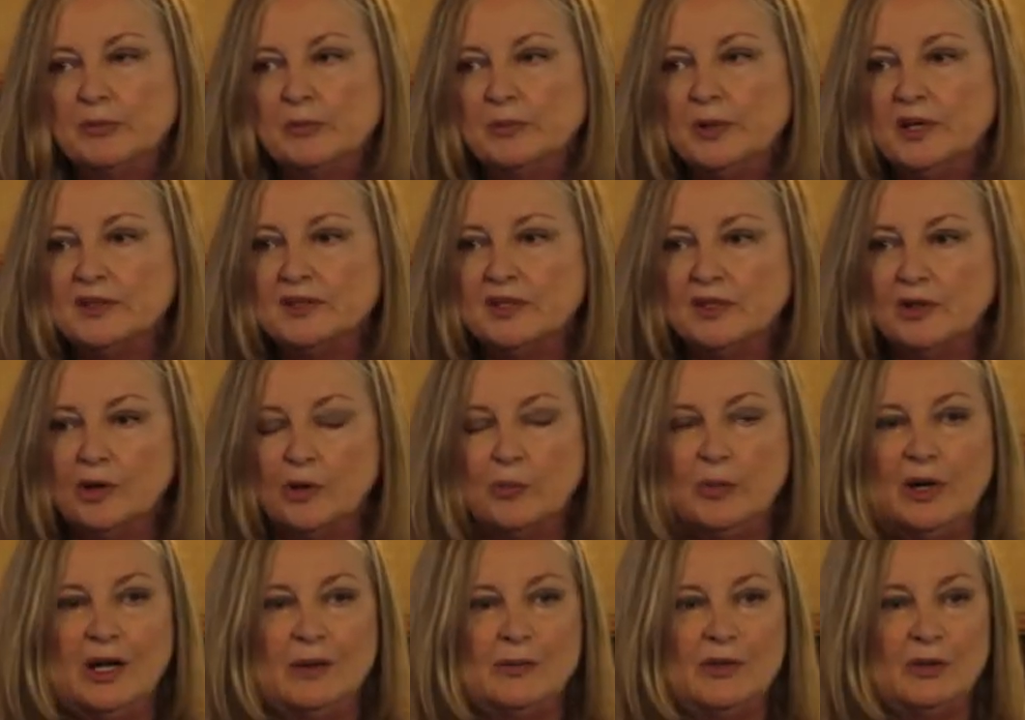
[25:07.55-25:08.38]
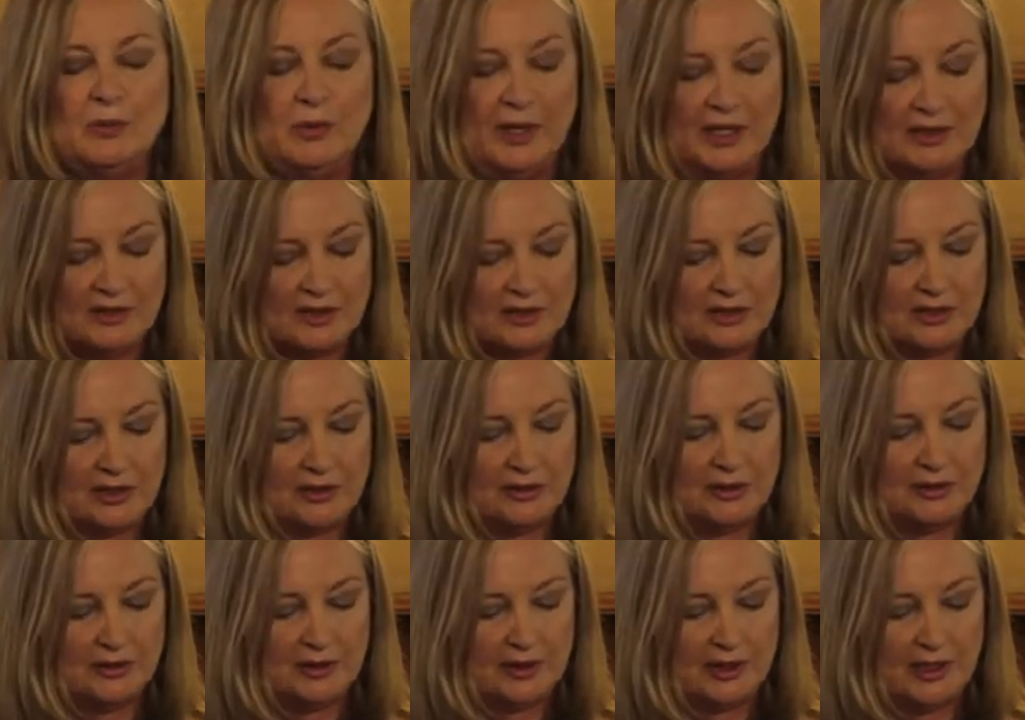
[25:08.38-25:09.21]
President Obama went
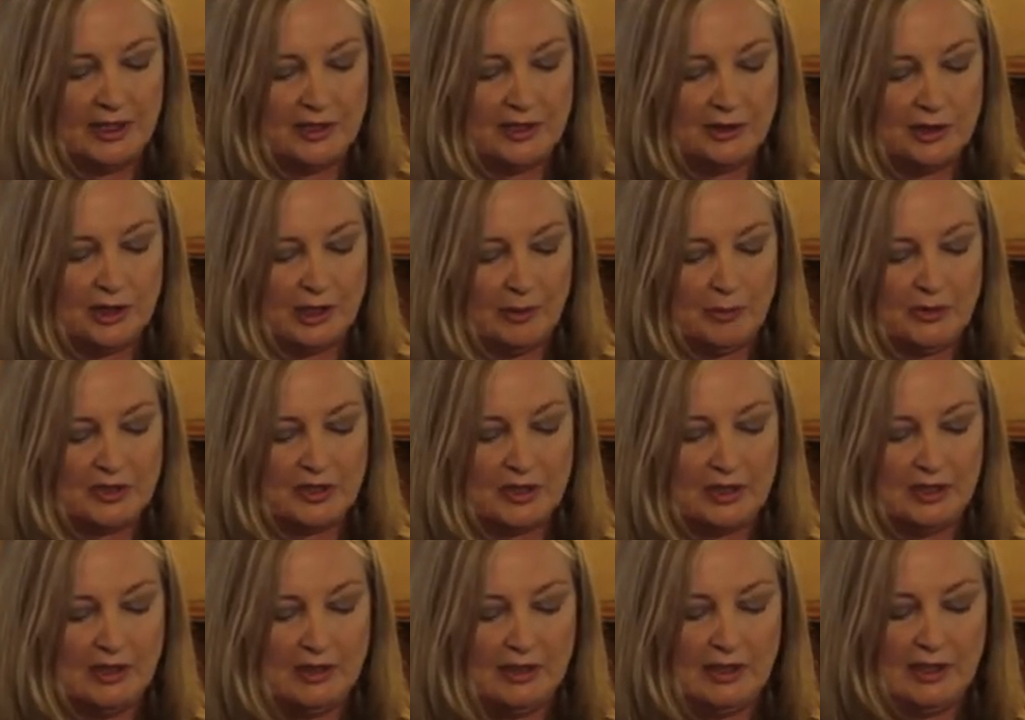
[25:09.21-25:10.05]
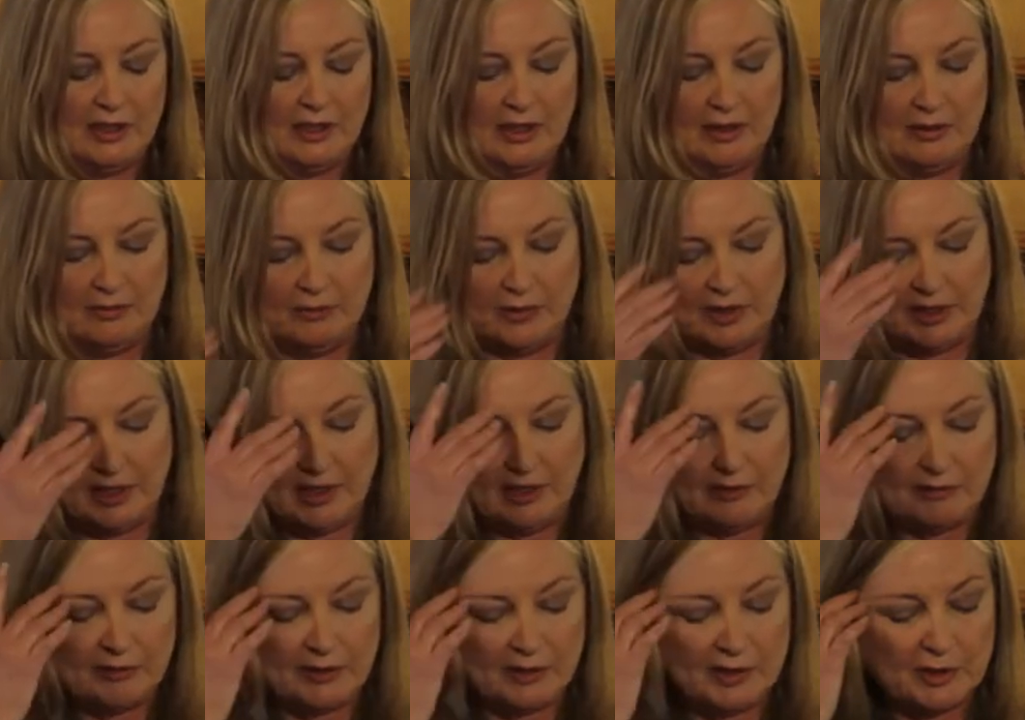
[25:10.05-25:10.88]
to Egypt and when
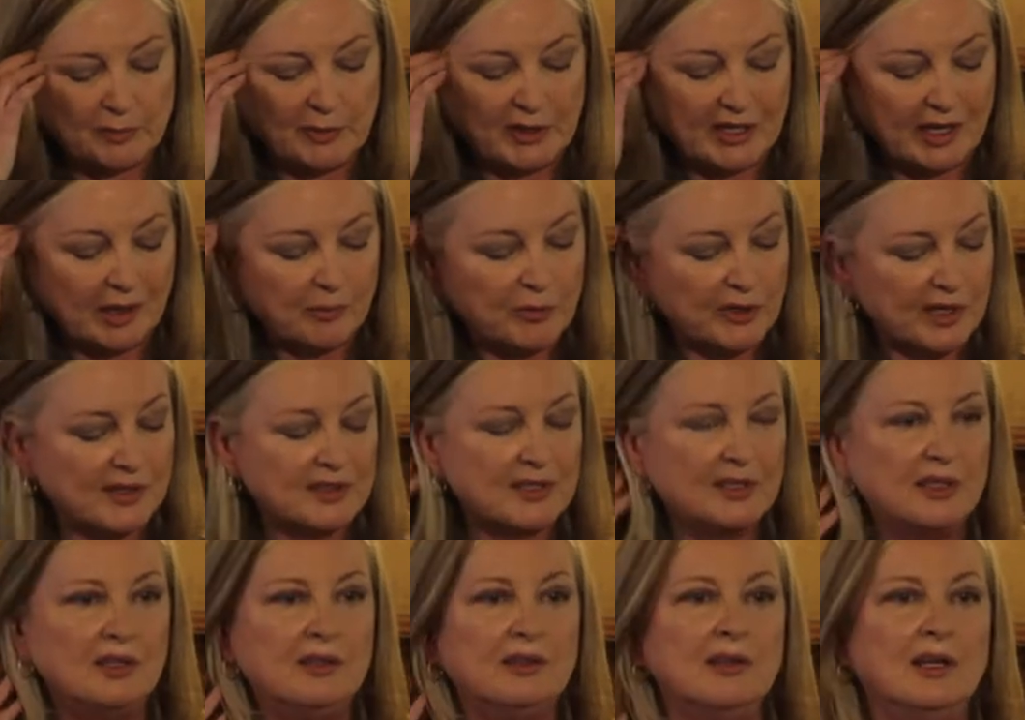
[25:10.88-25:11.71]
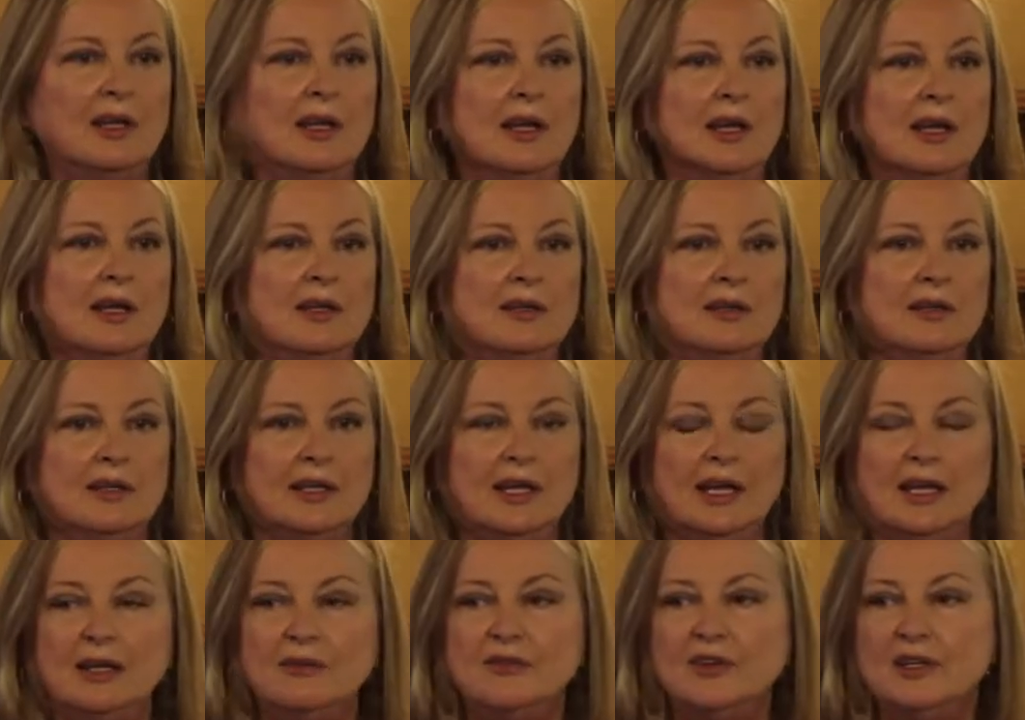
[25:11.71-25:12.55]
he first became president and
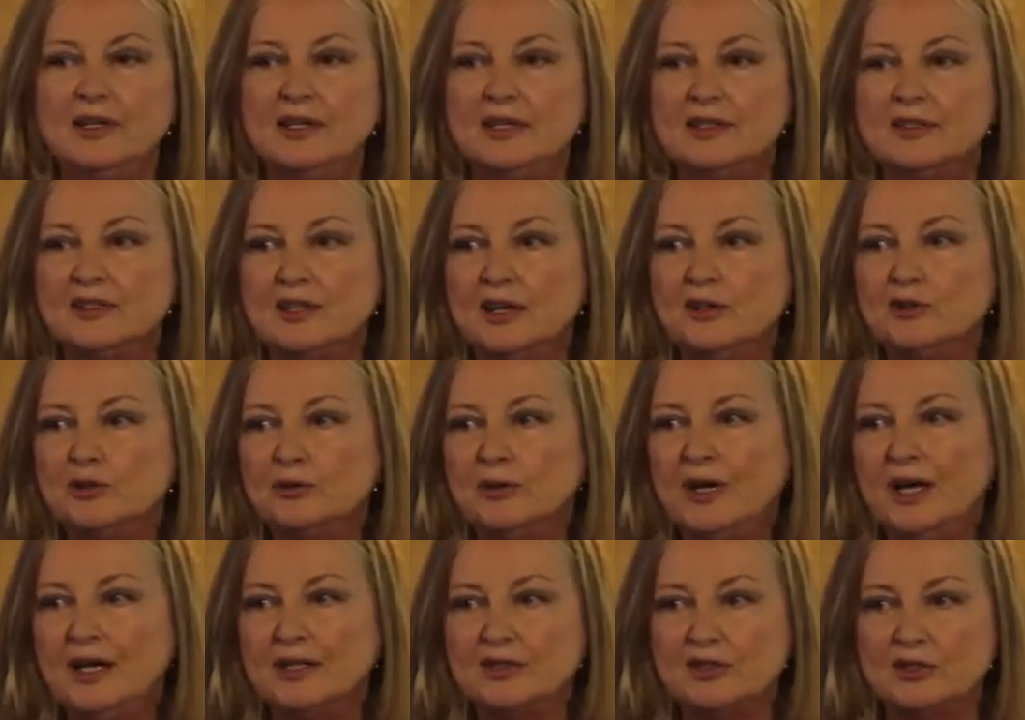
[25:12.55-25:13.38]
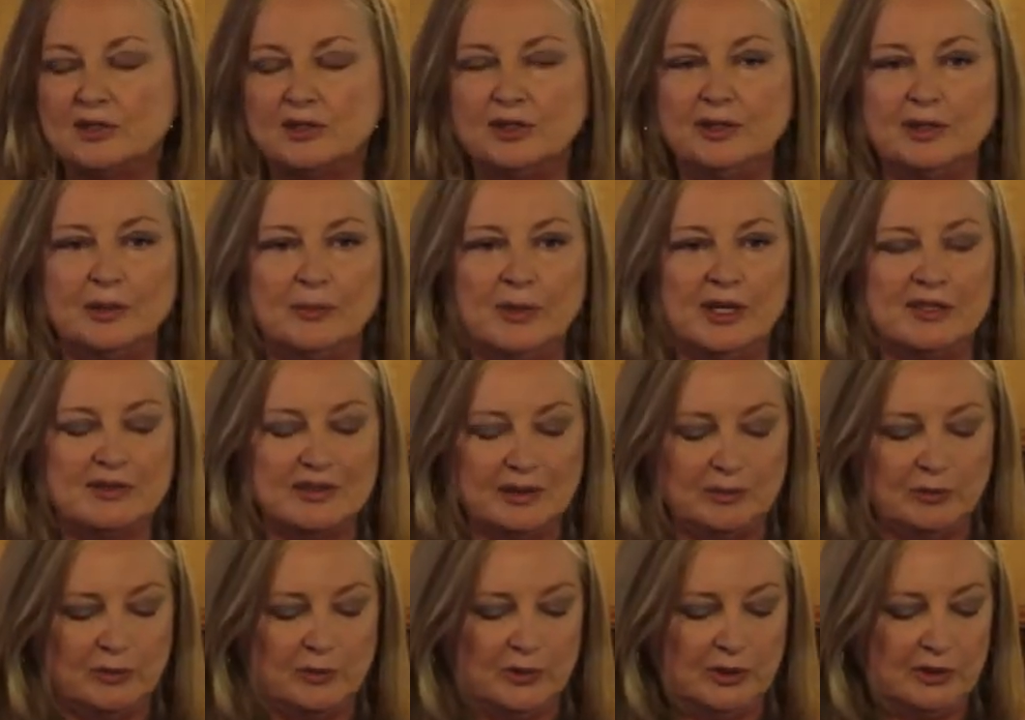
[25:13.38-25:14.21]
gave his address to the
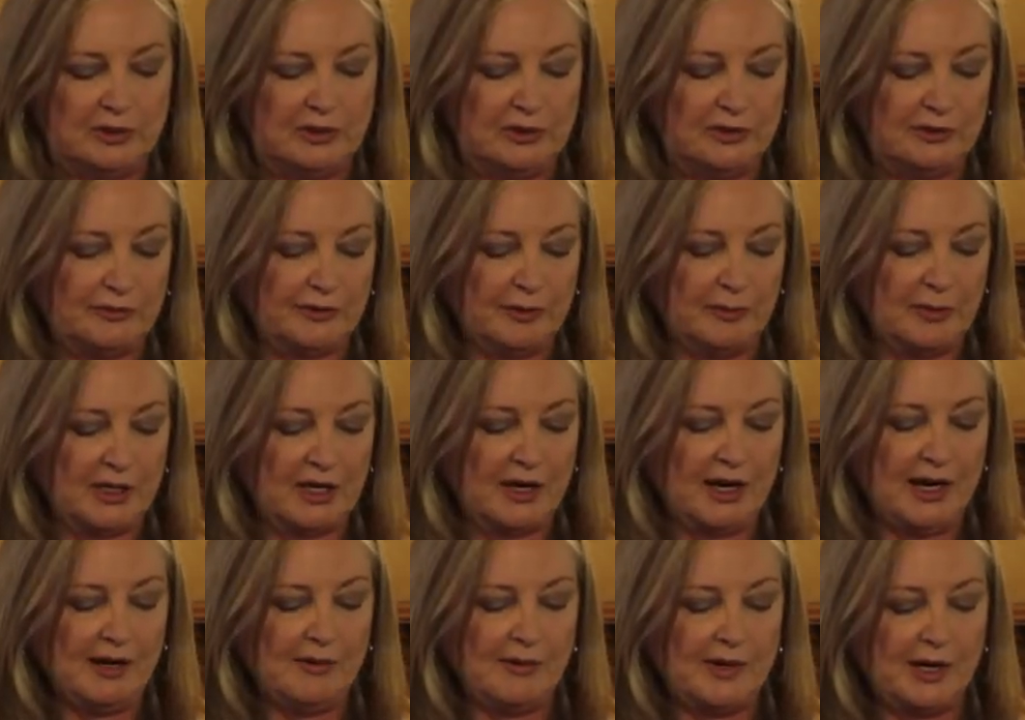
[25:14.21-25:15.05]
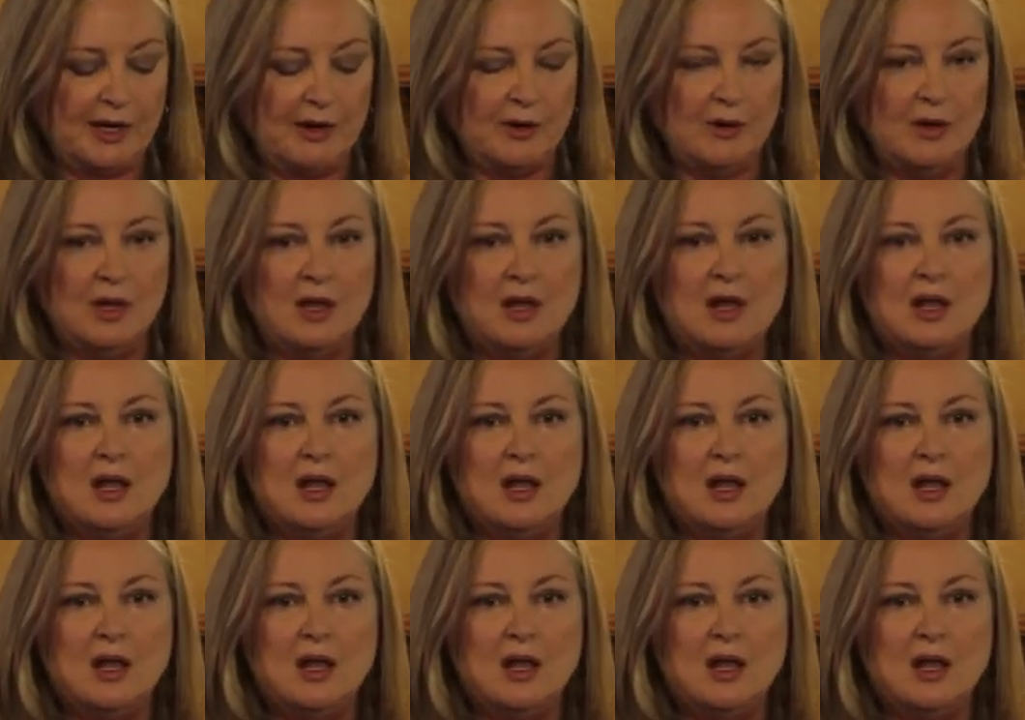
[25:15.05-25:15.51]
Muslim world from Cairo